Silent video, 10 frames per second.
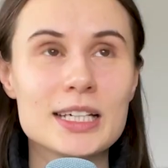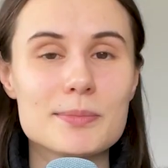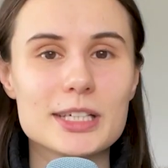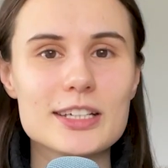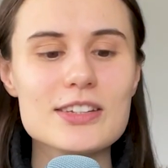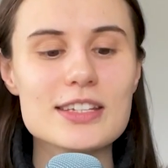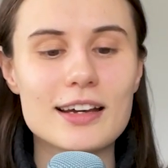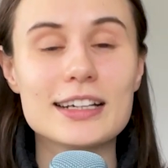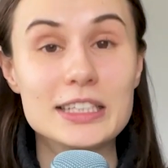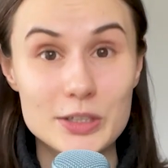because
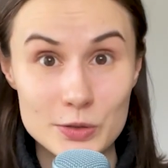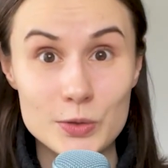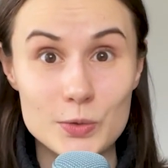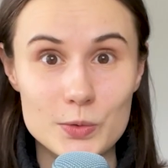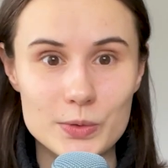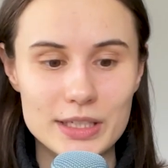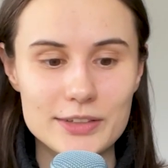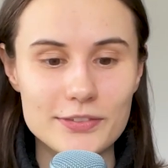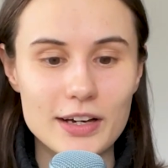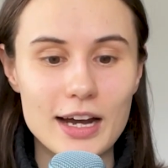I know
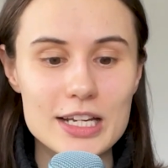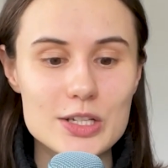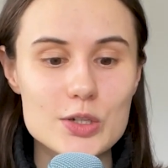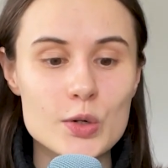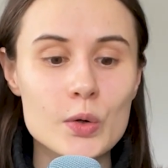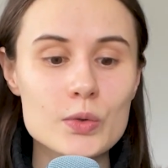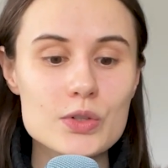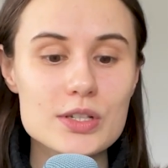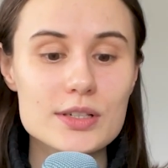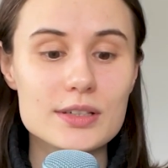if I
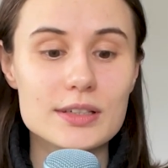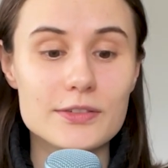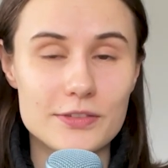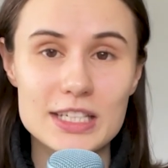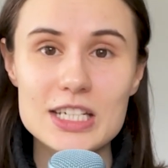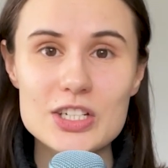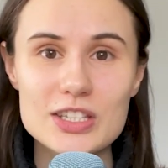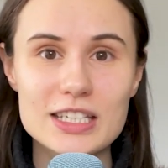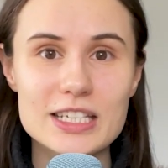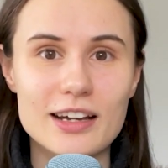don't finish
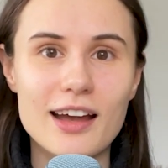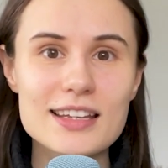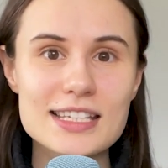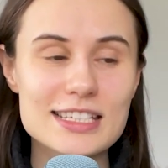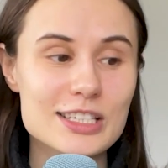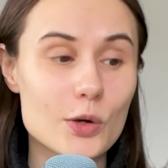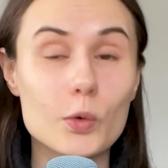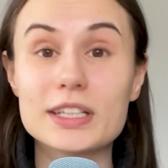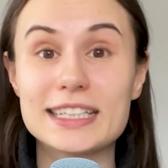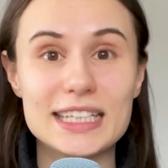the tasks
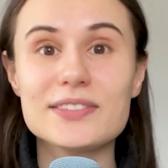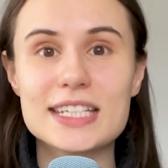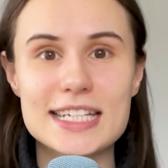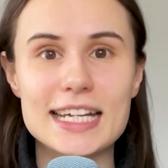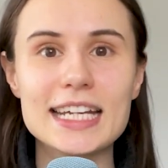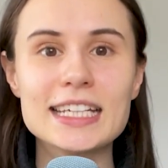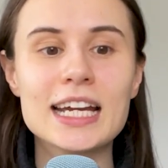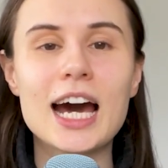on a given day,